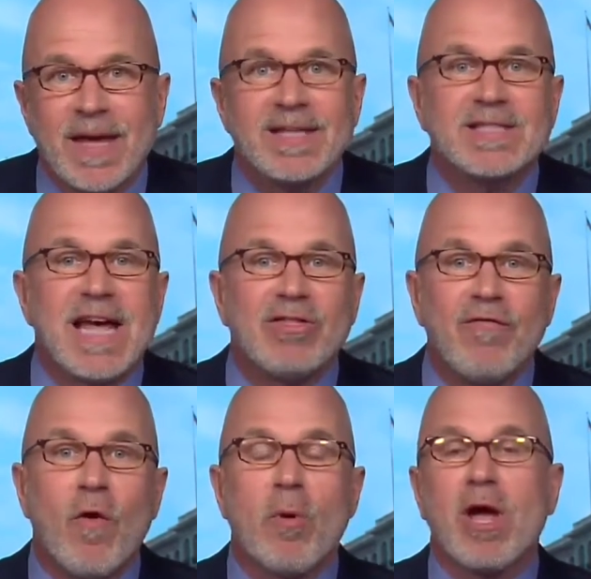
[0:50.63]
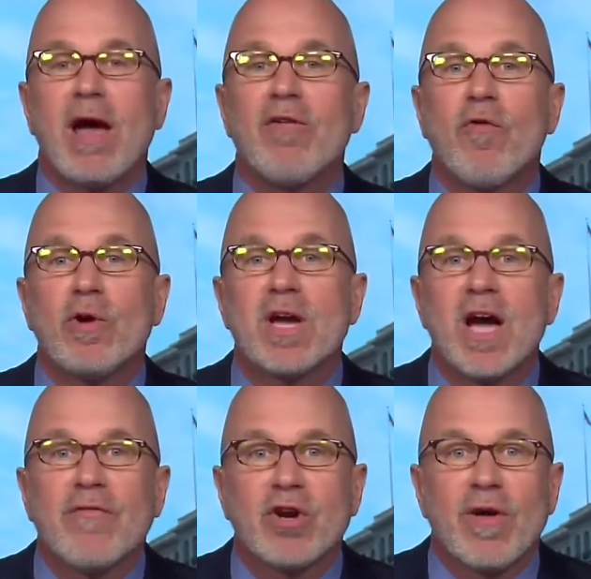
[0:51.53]
Instead, the former California
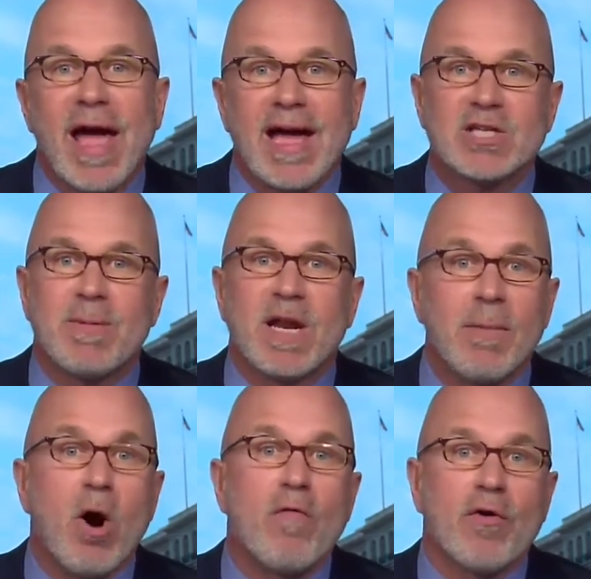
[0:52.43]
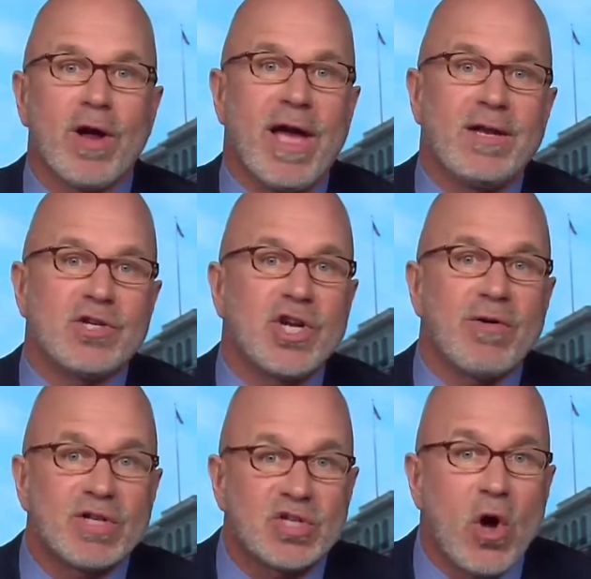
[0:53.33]
governor asked me to come over and
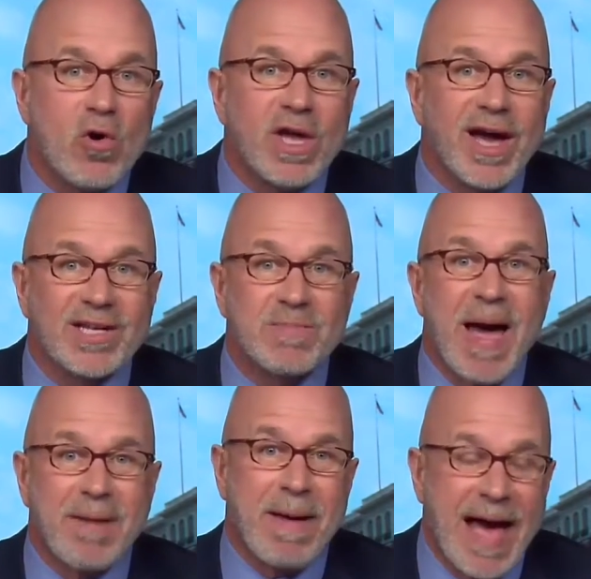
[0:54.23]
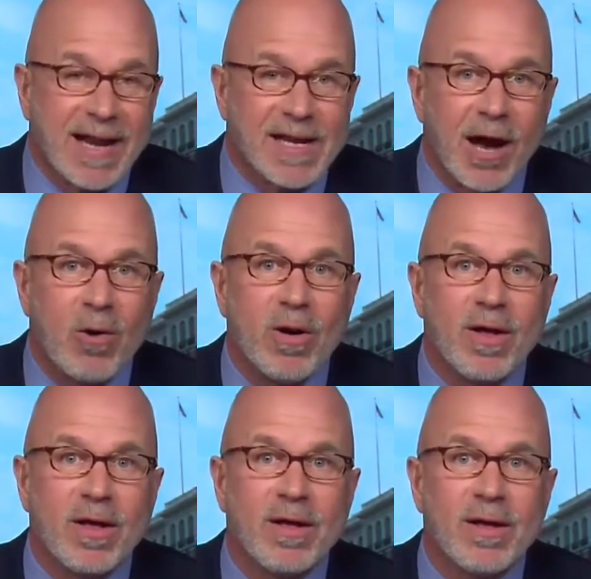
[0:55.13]
share a stogie on his back patio
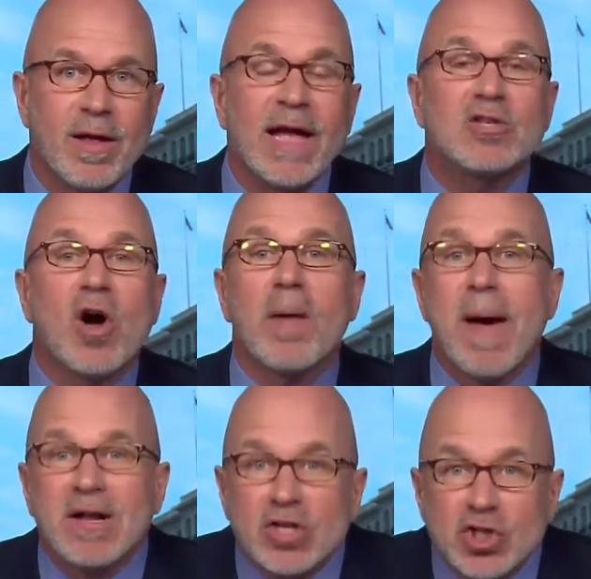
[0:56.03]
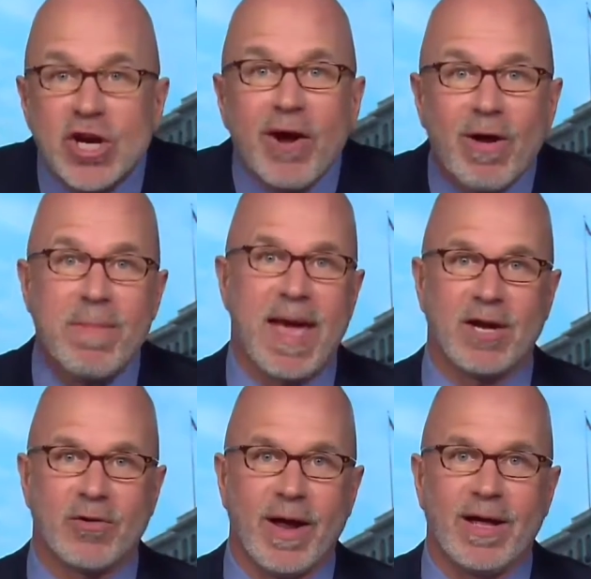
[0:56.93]
and talk about
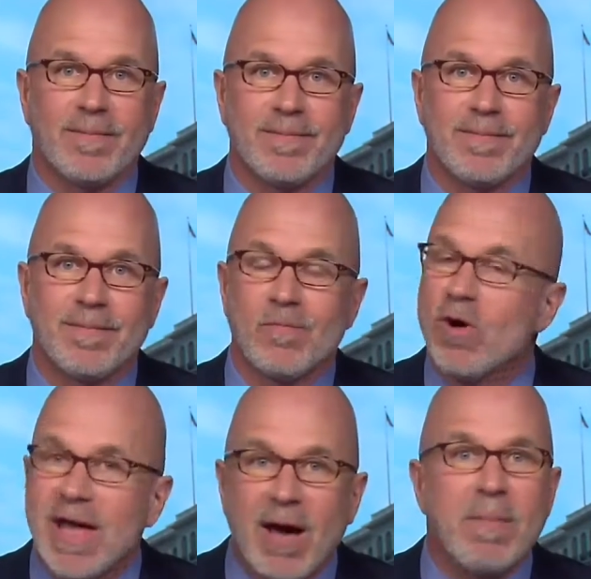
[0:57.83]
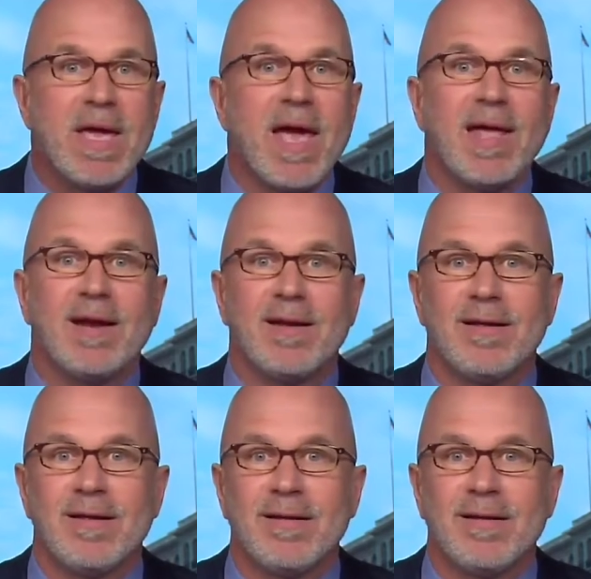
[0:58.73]
gerrymandering. Well, count me in.